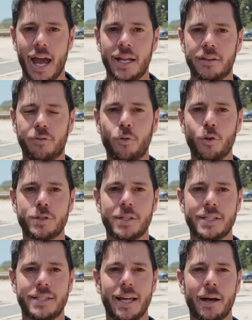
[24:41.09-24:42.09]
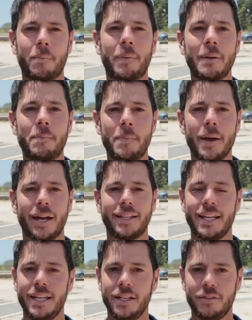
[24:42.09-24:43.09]
and the forces there prepared
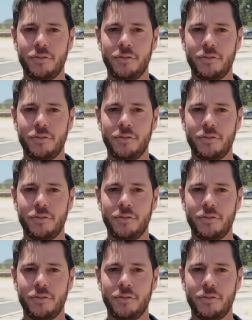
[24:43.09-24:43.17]
in